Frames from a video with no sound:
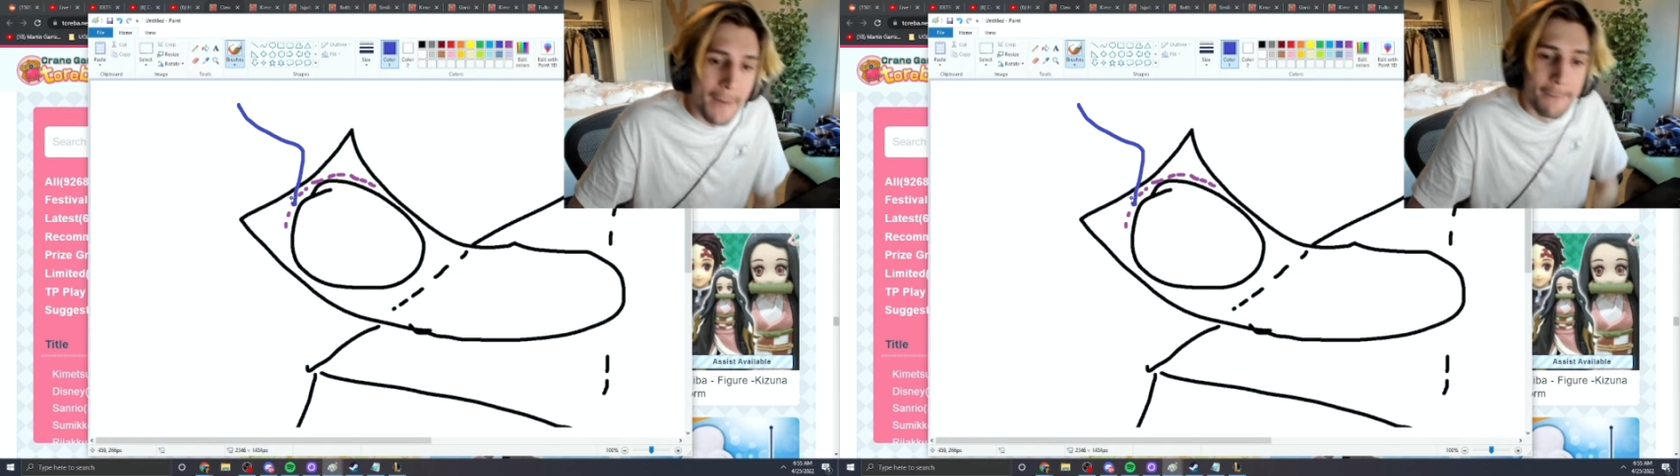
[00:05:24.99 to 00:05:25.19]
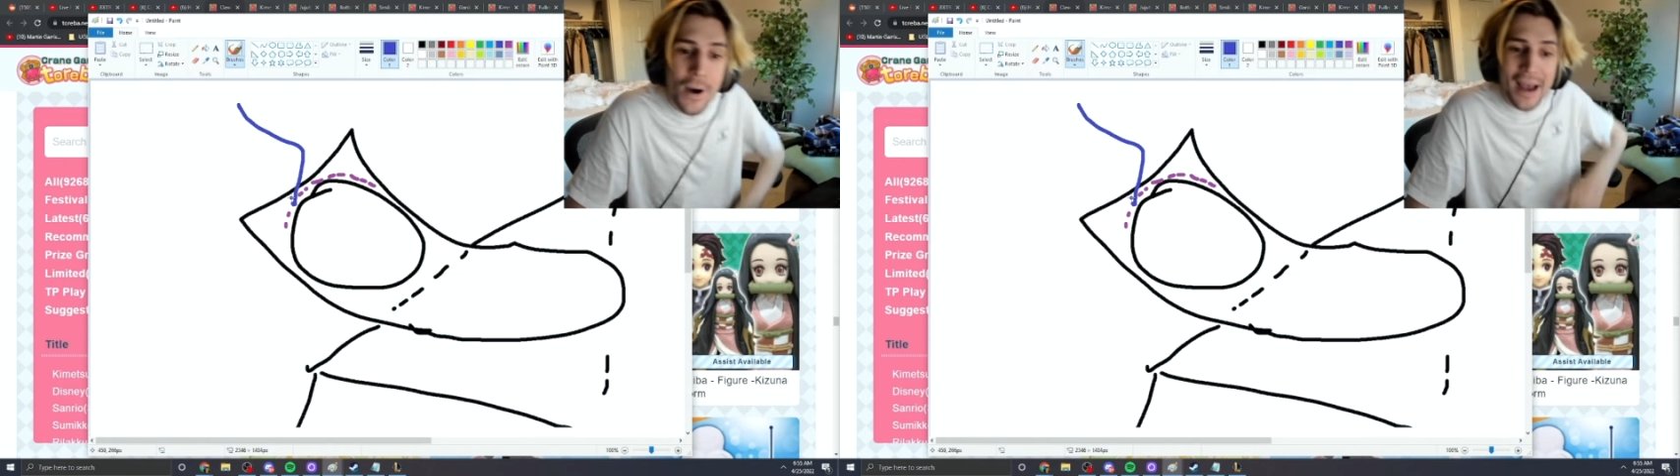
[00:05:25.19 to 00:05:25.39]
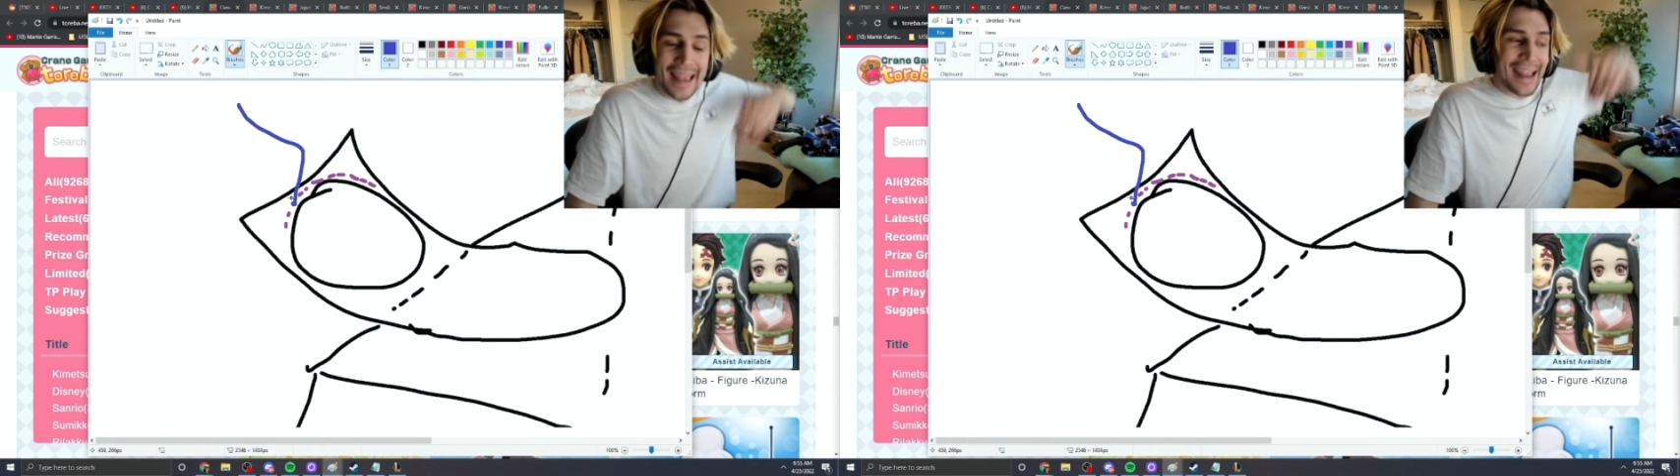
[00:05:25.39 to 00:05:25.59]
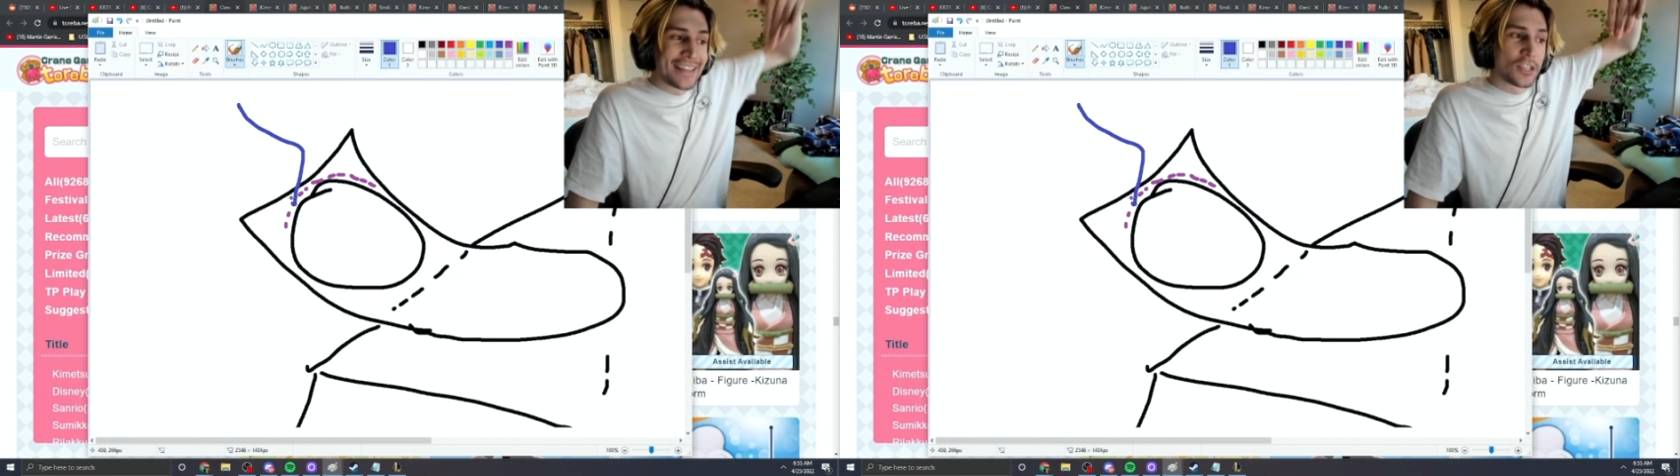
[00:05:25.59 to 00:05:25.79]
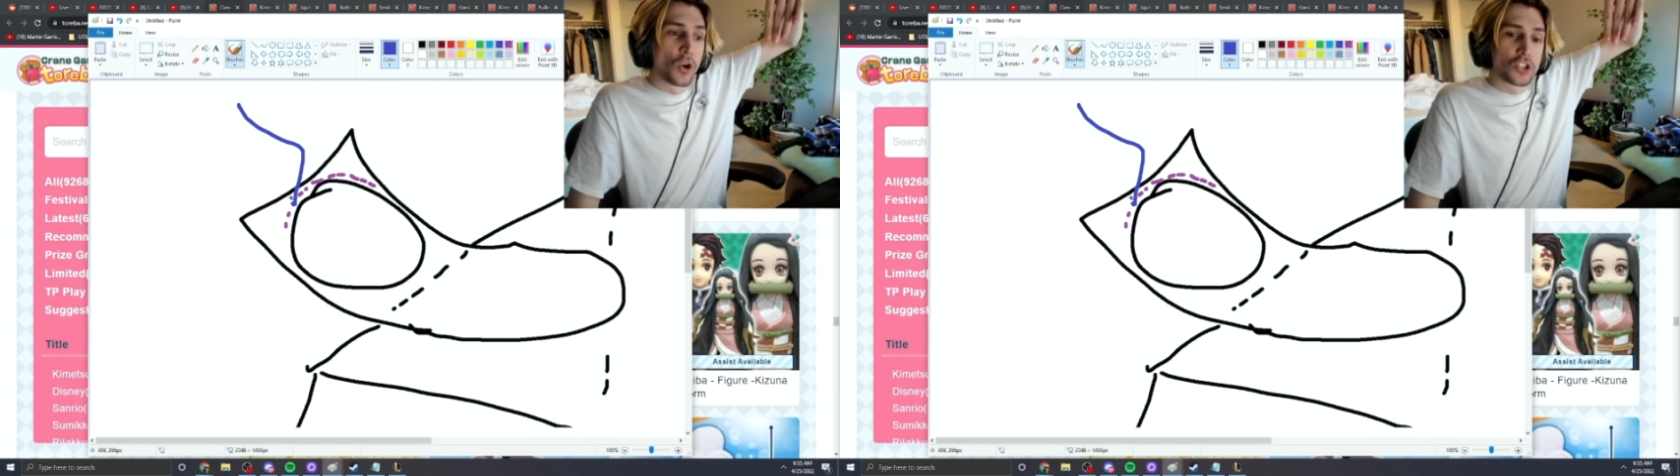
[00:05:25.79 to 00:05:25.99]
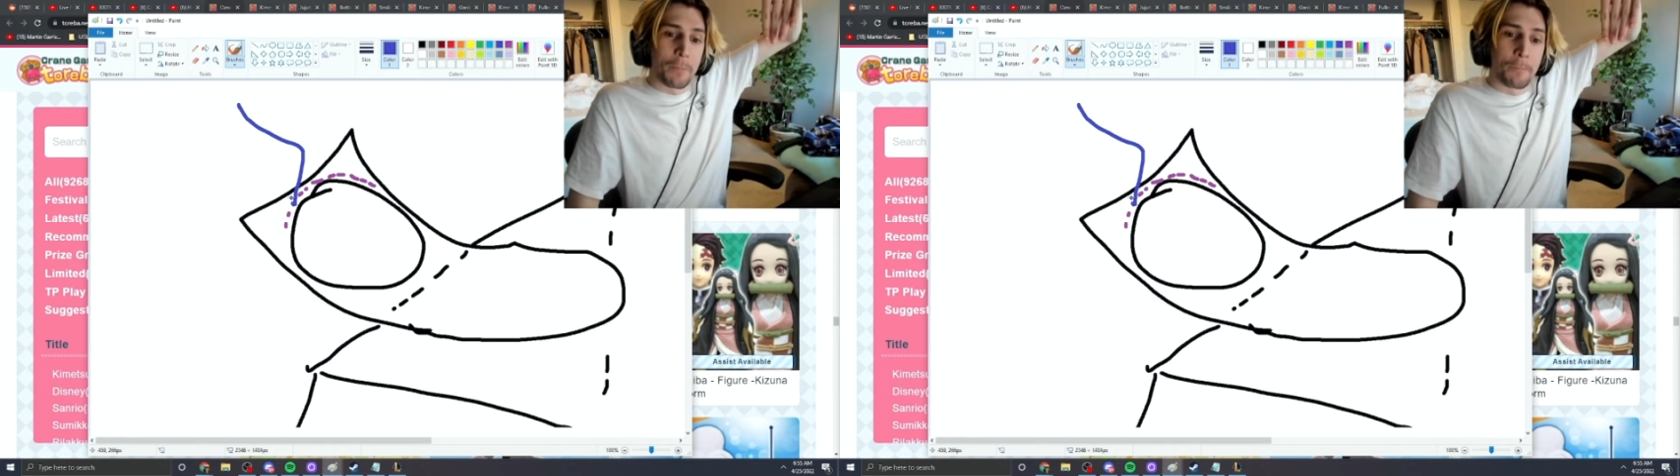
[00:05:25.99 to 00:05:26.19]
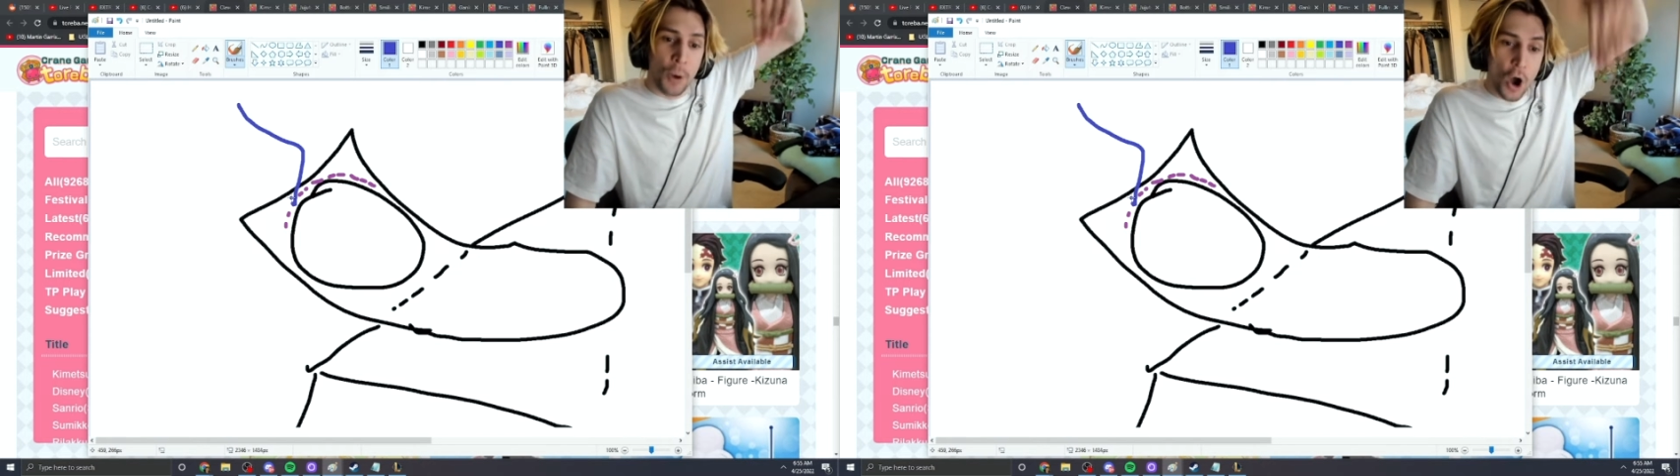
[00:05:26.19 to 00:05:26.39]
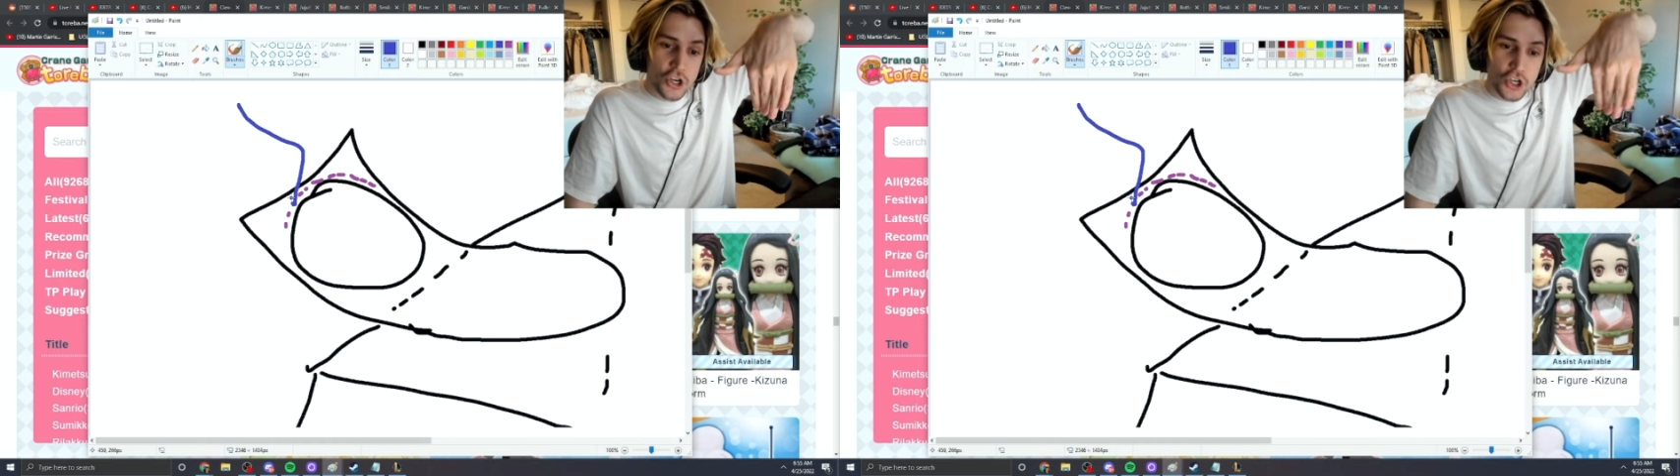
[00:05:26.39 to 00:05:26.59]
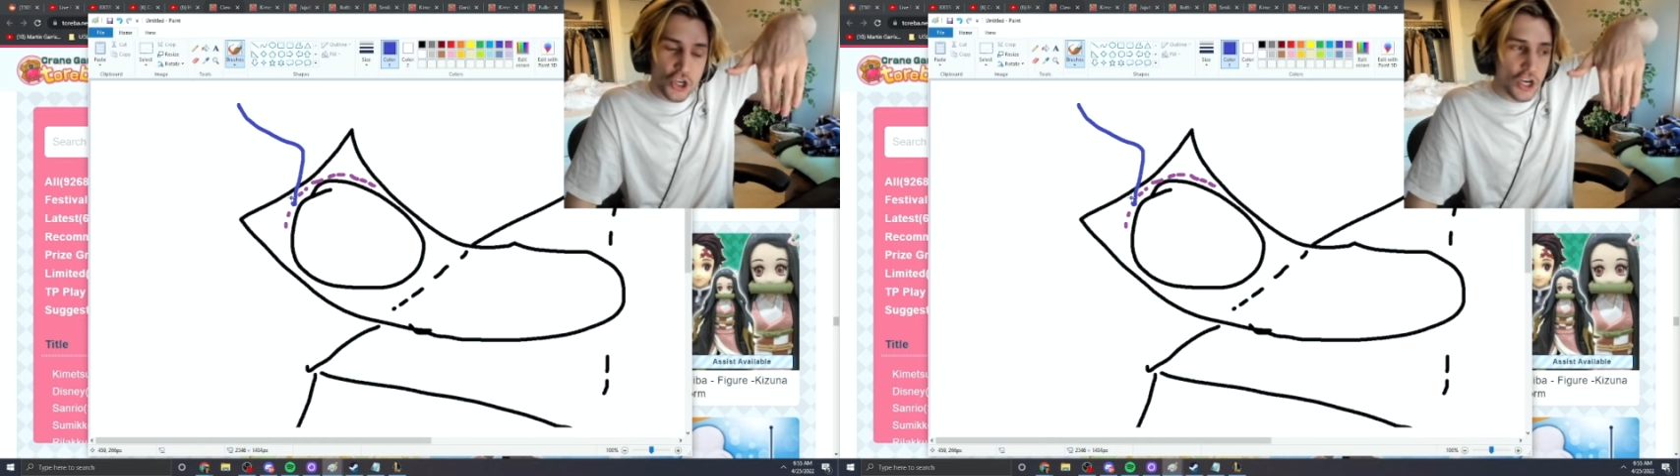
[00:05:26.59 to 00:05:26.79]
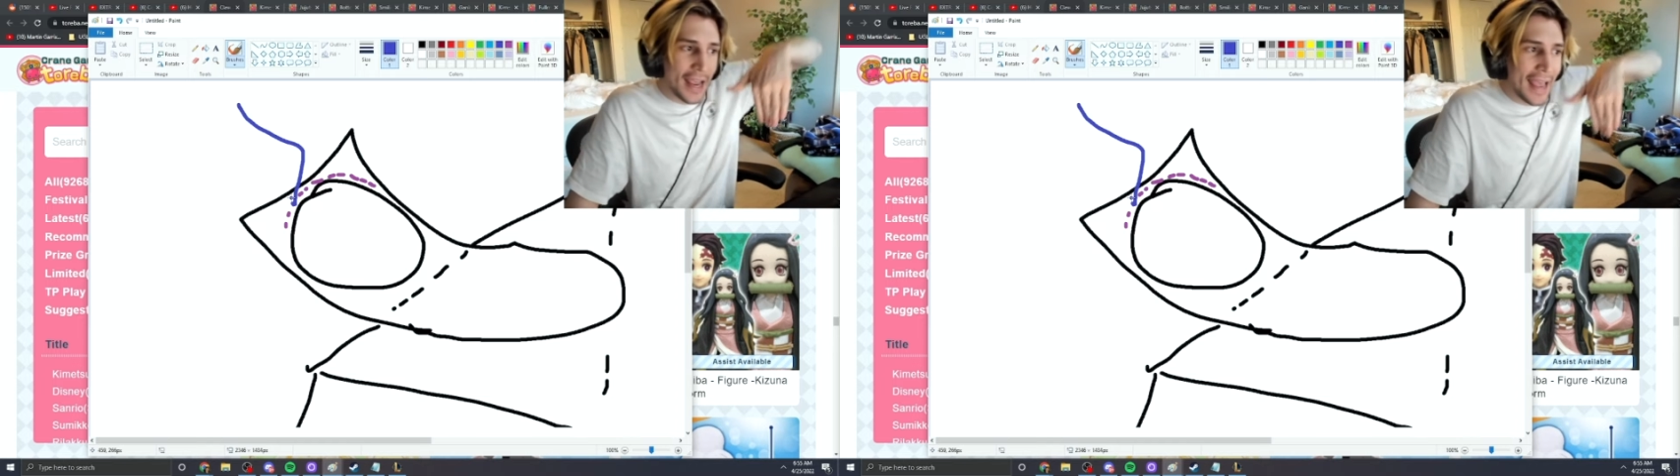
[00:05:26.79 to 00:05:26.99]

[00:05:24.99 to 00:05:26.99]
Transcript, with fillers: but it's going to push